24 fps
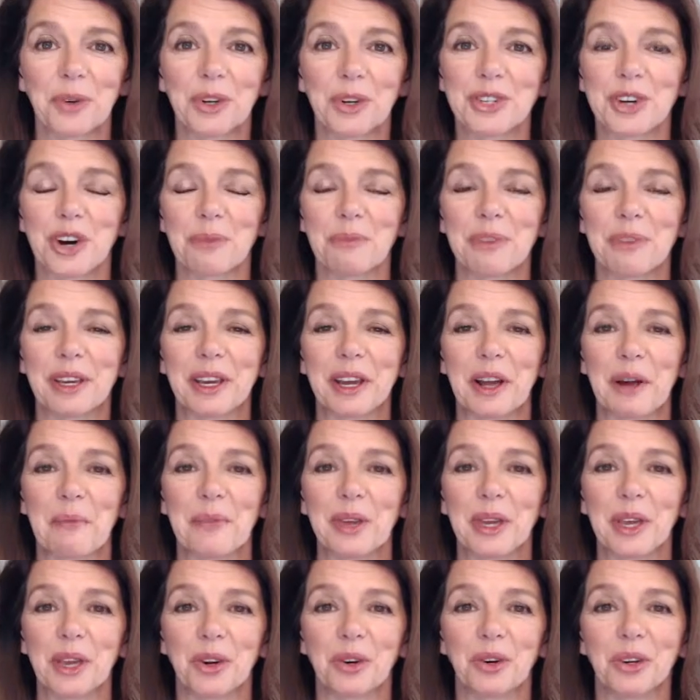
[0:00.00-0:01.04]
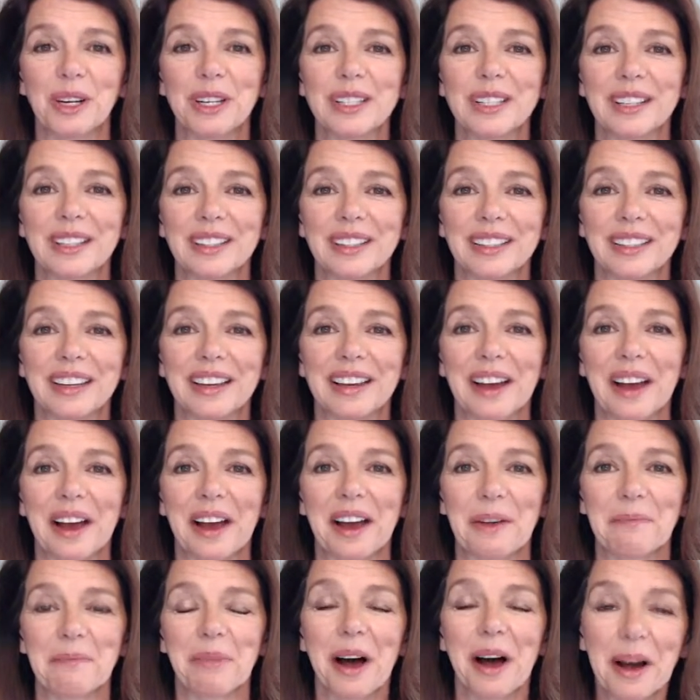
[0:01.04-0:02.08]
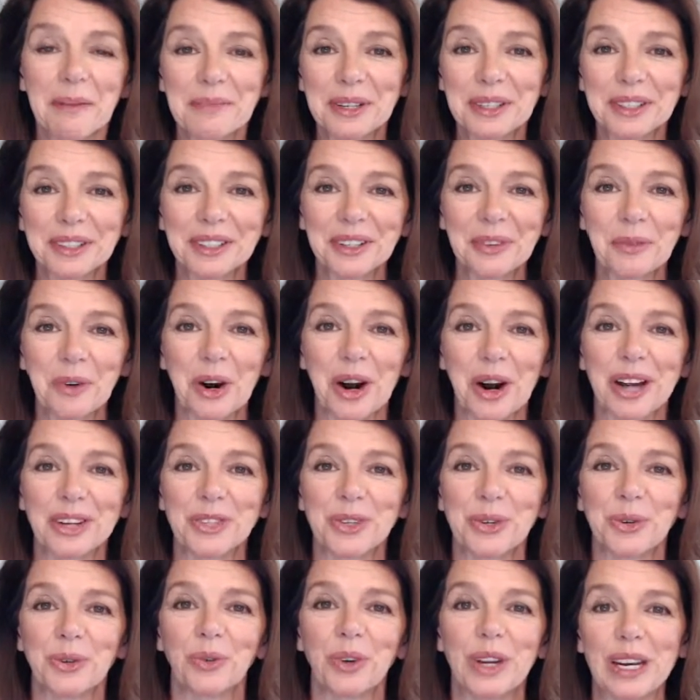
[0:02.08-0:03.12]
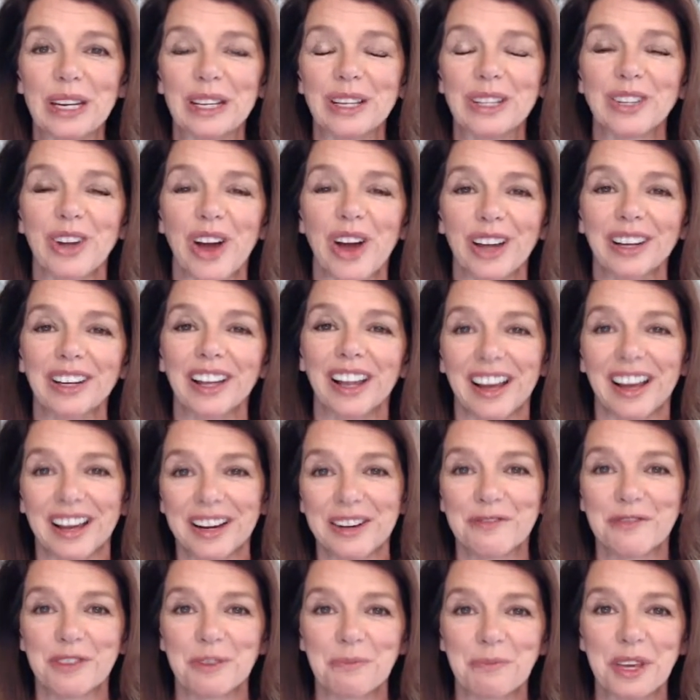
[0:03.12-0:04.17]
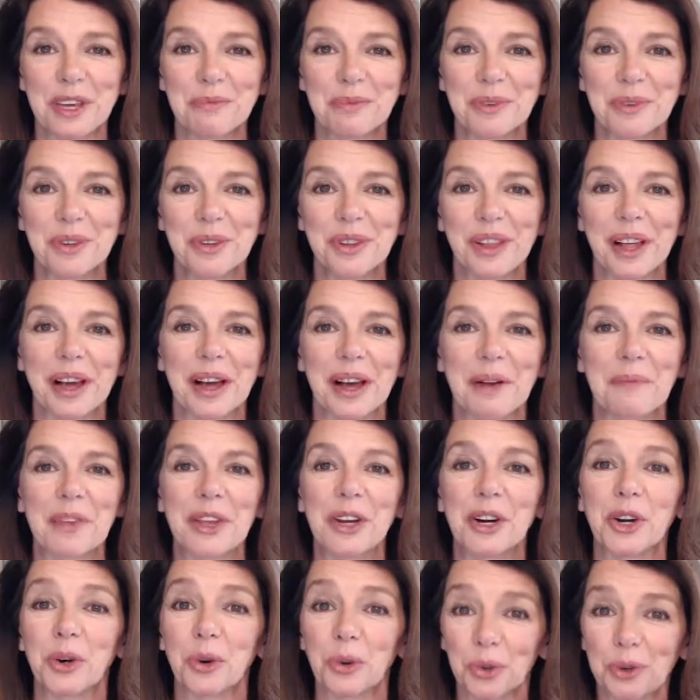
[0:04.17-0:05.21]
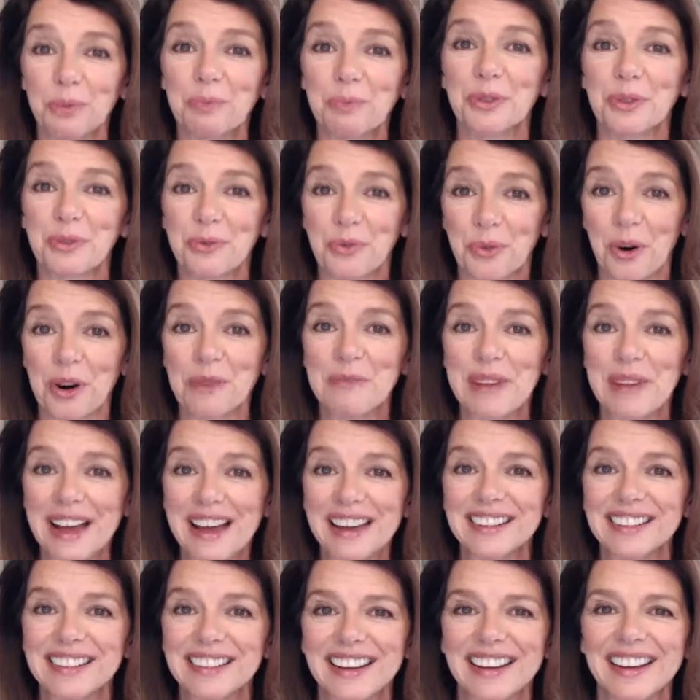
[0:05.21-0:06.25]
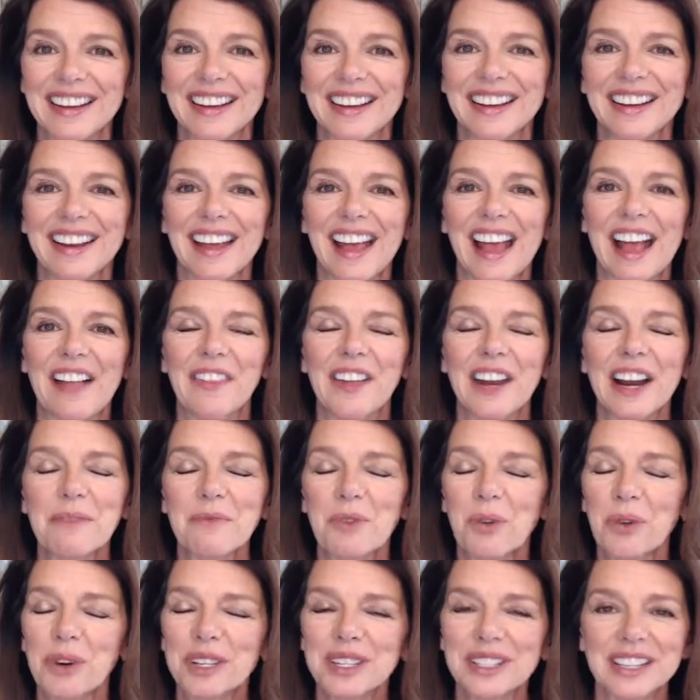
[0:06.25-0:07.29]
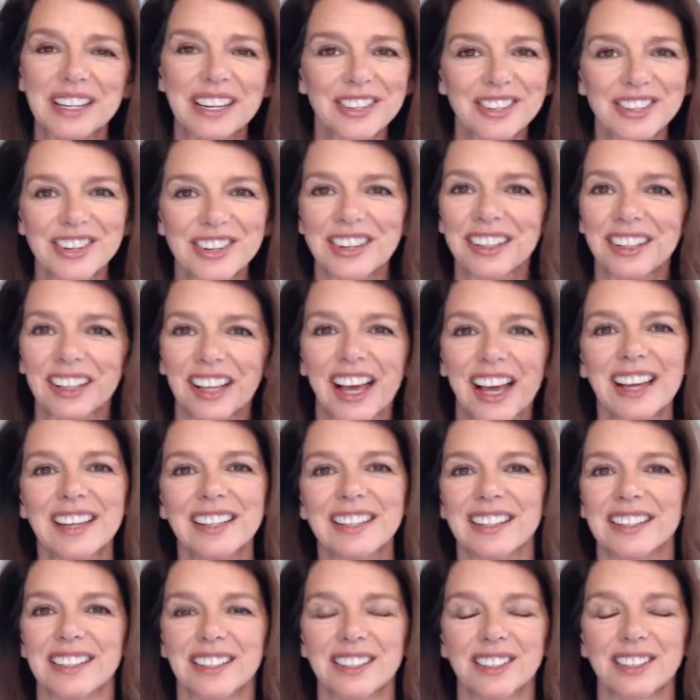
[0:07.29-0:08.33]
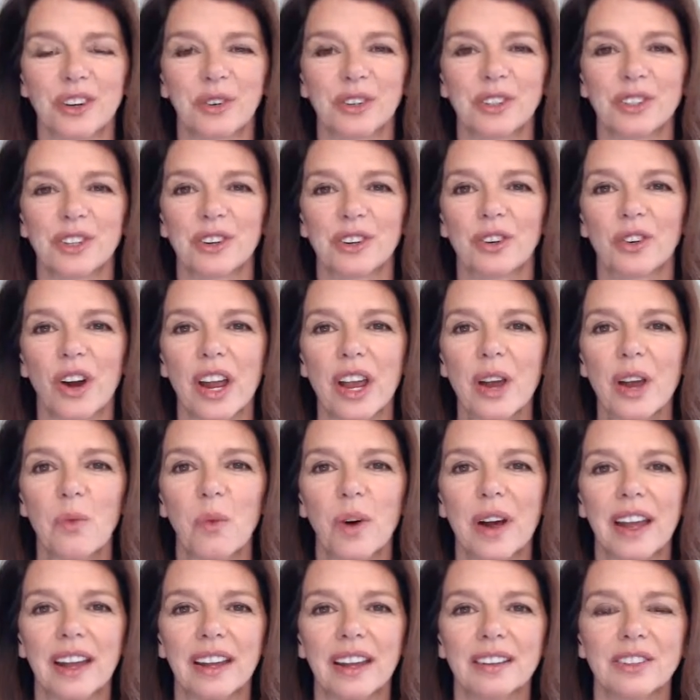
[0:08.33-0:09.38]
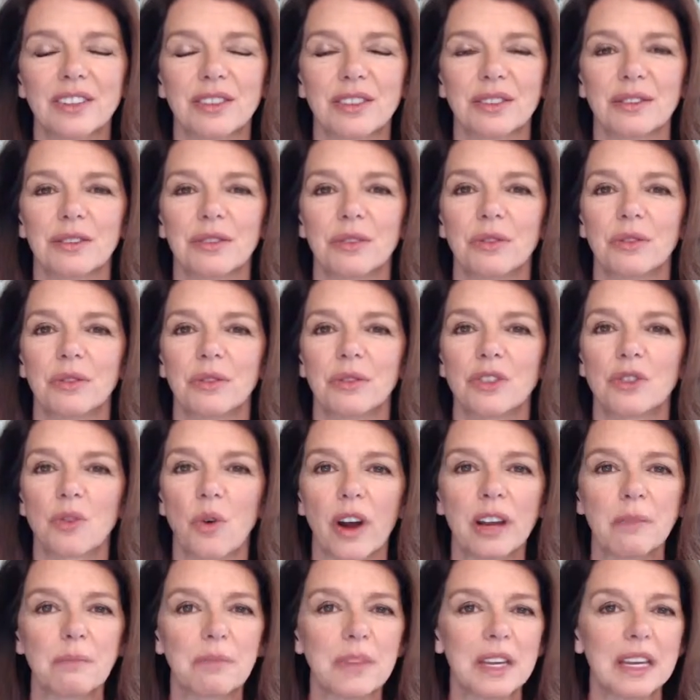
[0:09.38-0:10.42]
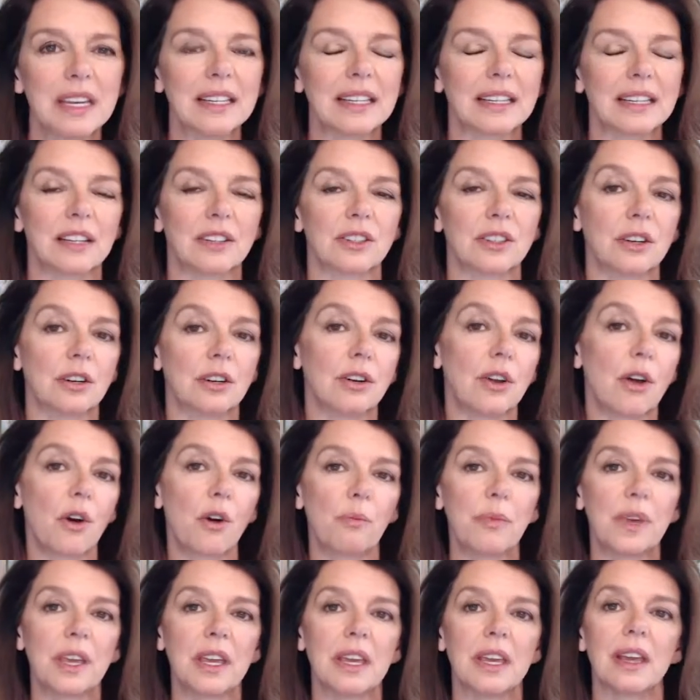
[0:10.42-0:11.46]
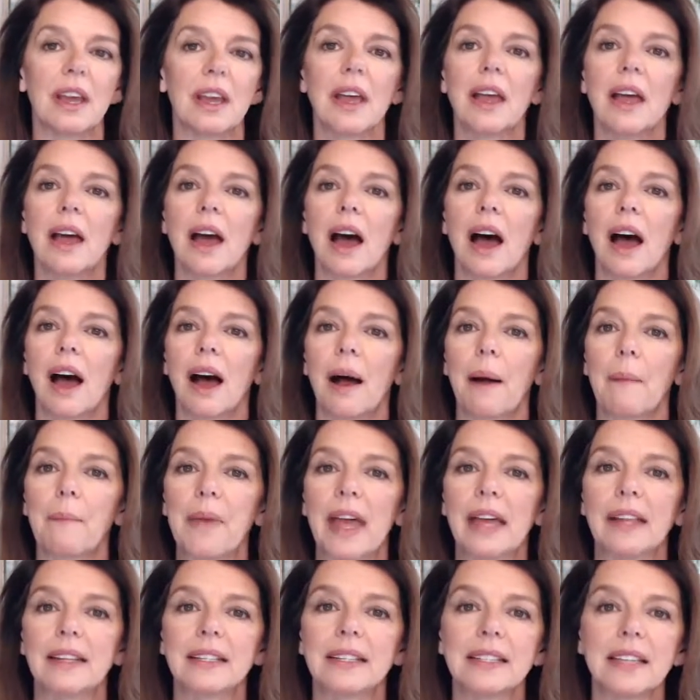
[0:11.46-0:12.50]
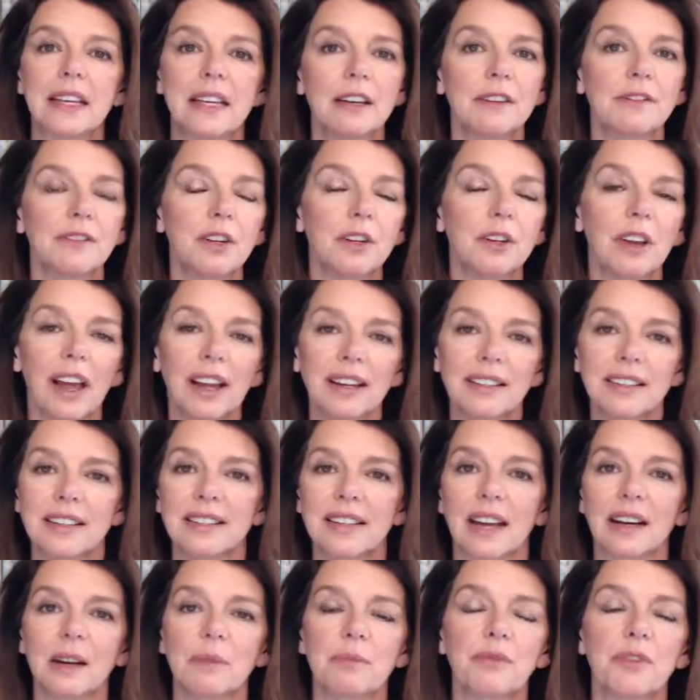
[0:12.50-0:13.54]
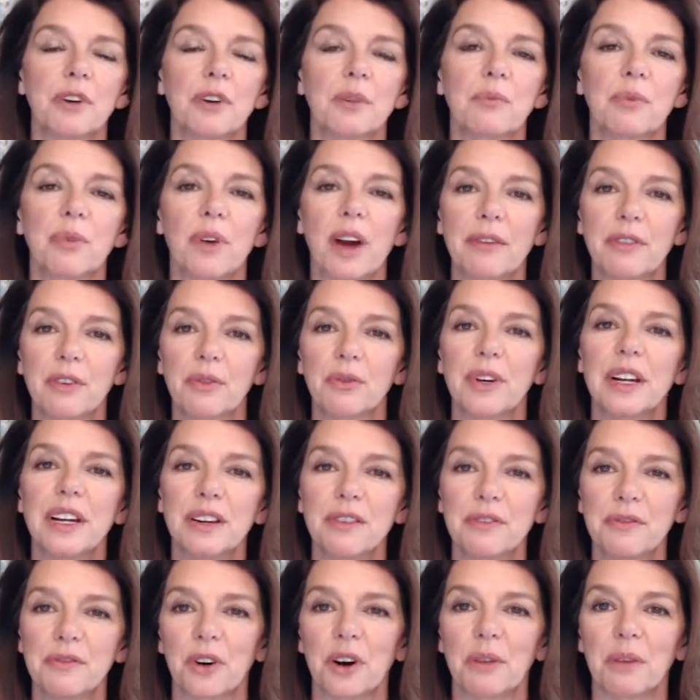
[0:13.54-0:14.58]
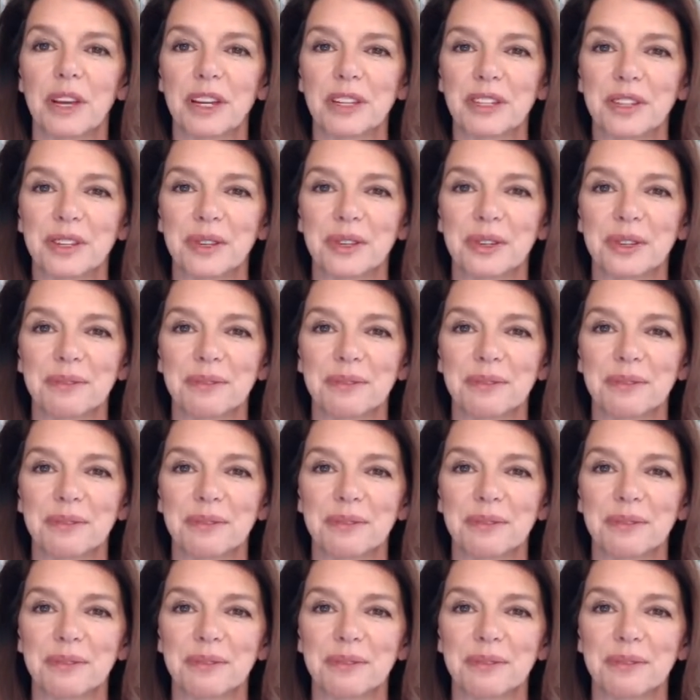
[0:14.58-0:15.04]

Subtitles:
are becoming increasingly popular, where I do readings online for people in a group format. And then I'm always teaching classes. So it's a great way to join me, to get to know me, and see if you'd like to sign up for a private reading for me too.